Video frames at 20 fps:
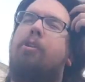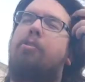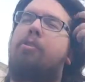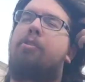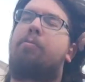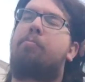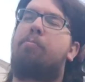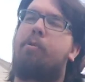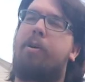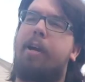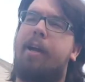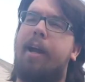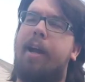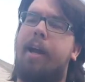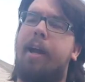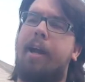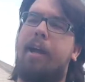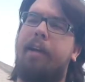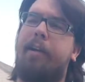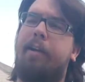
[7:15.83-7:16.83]
Spray
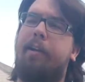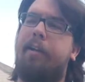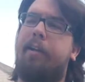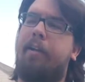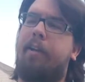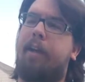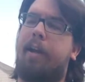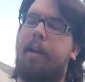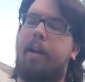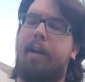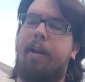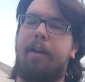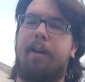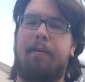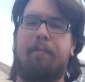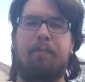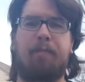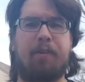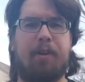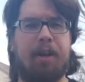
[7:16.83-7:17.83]
had, and I
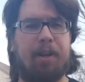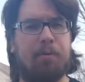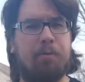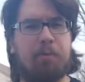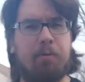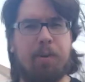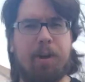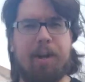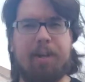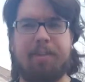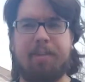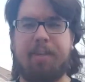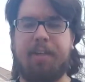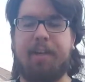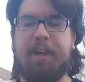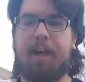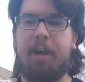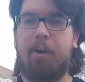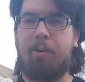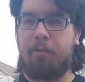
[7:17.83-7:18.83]
forget who has it
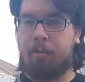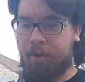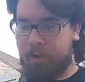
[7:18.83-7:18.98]
now,